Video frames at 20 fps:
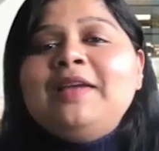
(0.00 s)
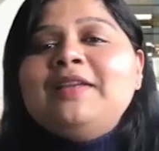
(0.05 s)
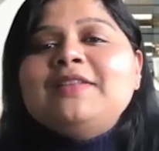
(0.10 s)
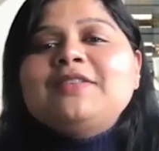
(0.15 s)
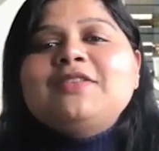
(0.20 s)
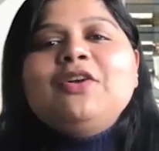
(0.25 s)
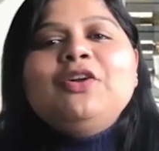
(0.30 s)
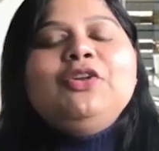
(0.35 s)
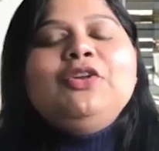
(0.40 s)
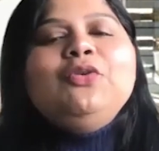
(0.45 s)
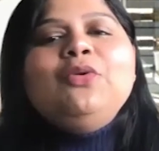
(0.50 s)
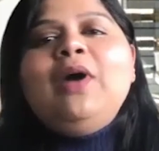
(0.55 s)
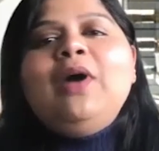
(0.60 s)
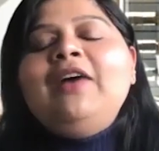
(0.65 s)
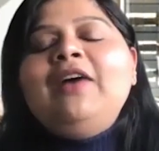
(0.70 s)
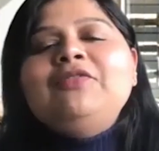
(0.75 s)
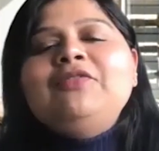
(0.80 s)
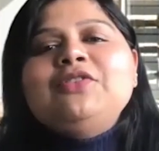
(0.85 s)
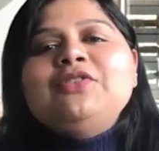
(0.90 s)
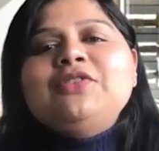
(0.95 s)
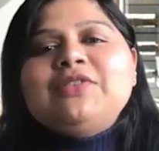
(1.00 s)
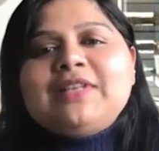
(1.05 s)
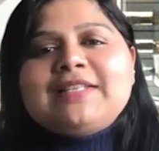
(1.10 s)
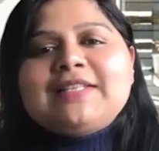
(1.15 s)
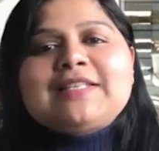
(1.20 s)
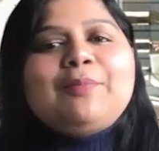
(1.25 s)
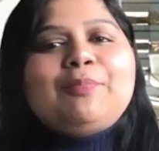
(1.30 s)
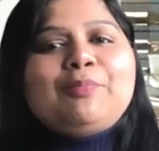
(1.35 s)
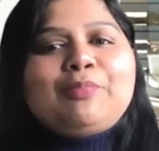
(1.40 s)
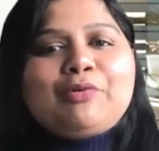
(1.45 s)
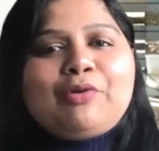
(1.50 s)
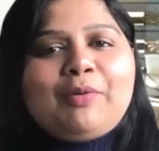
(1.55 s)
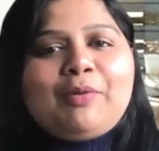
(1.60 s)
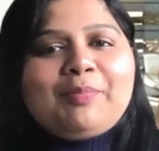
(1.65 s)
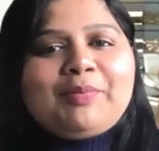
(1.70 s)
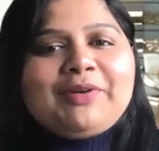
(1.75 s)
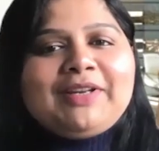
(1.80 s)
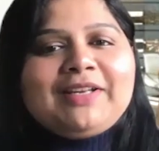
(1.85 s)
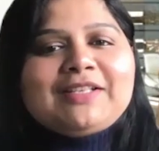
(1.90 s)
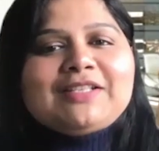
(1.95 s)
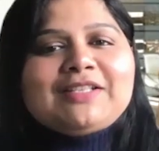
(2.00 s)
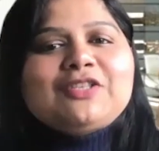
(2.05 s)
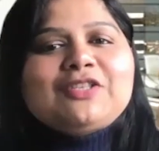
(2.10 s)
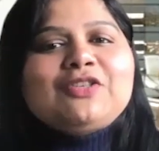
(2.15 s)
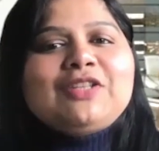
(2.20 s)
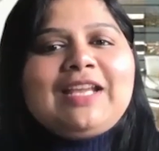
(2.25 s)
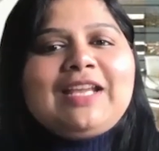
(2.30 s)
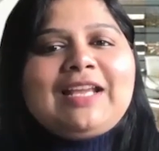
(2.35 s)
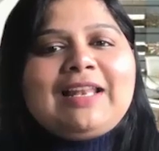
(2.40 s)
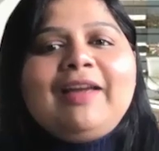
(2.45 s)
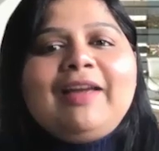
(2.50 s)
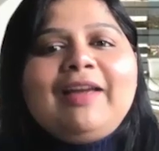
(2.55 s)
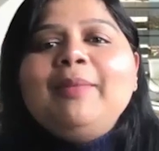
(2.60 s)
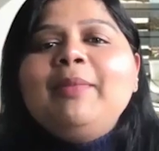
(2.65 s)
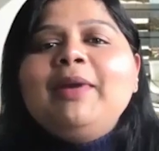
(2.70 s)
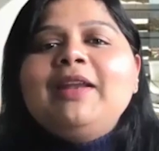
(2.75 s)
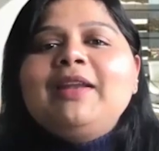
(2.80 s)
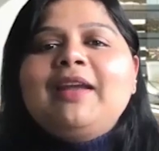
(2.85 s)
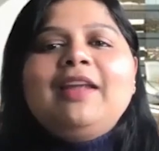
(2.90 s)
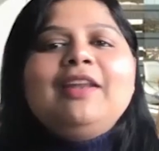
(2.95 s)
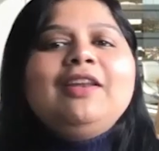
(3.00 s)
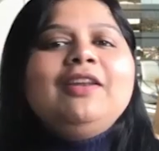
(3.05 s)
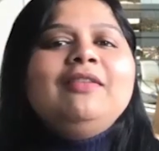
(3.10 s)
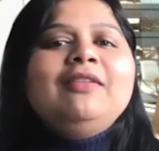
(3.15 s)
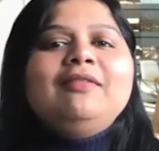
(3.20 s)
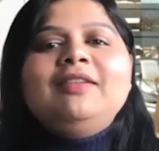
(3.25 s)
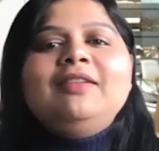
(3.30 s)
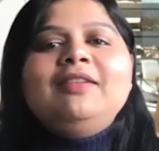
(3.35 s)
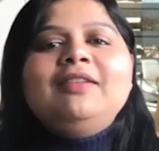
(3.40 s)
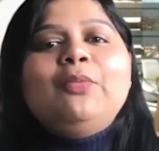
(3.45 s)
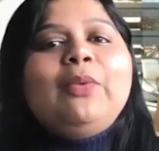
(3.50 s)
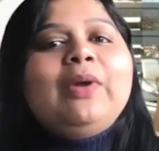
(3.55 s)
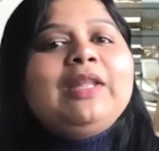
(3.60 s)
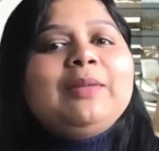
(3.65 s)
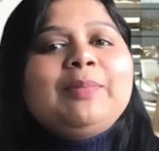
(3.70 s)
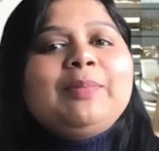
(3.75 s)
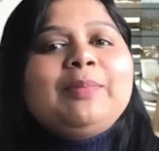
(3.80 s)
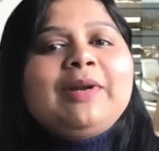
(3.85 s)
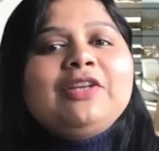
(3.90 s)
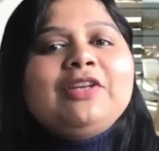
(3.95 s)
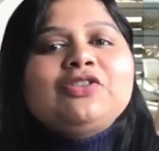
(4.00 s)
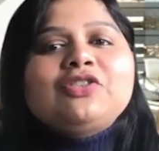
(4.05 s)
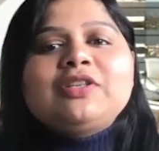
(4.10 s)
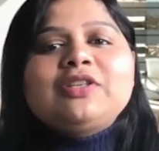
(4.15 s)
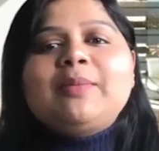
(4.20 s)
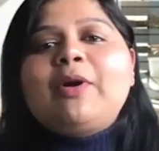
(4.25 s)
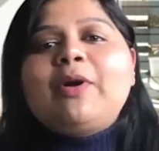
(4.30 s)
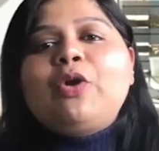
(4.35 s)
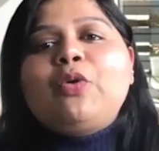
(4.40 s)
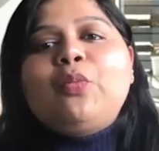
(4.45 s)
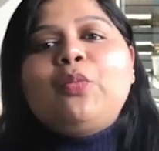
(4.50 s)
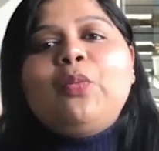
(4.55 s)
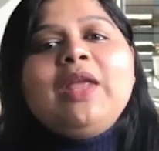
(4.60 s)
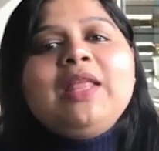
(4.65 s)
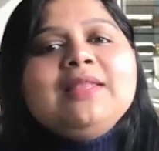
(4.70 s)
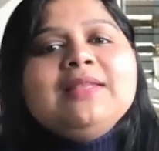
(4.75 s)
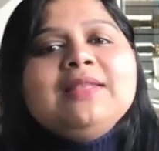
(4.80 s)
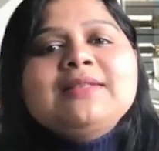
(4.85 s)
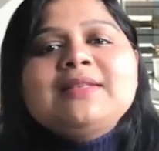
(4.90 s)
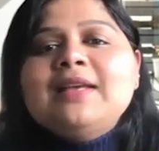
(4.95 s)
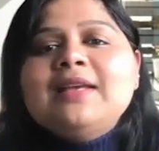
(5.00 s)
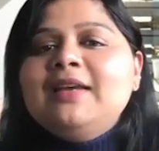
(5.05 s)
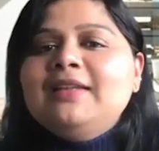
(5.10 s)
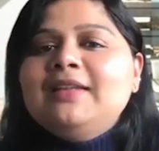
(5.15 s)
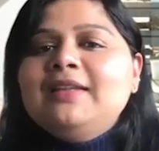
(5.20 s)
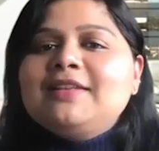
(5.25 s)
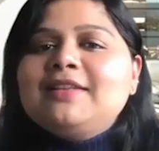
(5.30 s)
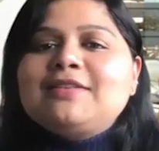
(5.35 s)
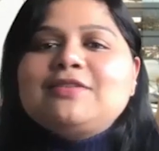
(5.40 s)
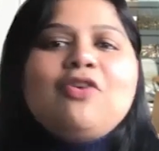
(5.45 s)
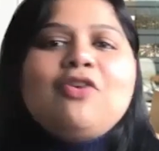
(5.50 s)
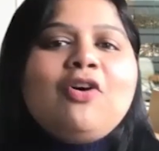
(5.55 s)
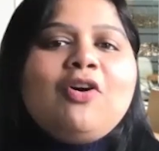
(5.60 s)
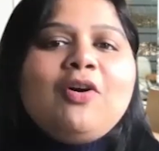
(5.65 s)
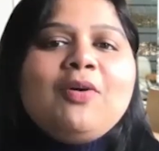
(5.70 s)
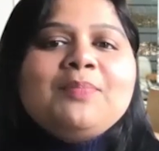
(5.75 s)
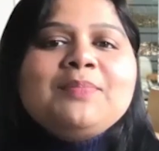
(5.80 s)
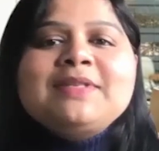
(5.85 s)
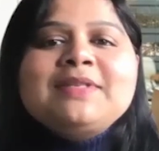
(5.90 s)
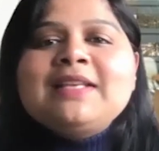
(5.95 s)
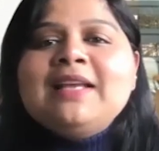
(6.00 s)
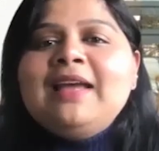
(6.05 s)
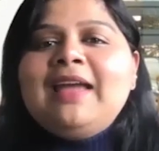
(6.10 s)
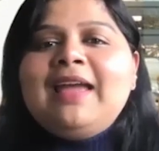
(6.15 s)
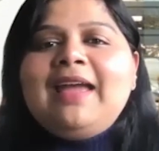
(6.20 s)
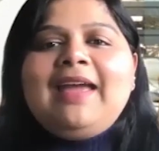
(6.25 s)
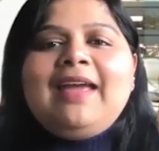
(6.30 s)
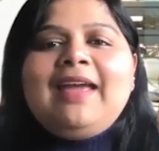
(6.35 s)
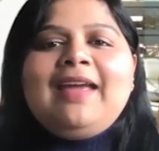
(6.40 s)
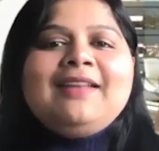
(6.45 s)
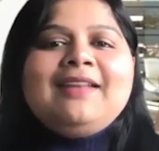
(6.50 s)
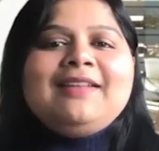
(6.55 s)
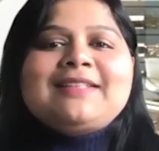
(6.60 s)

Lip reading: So you have to dress appropriate to the climate and the weather prediction about winds, the storms, and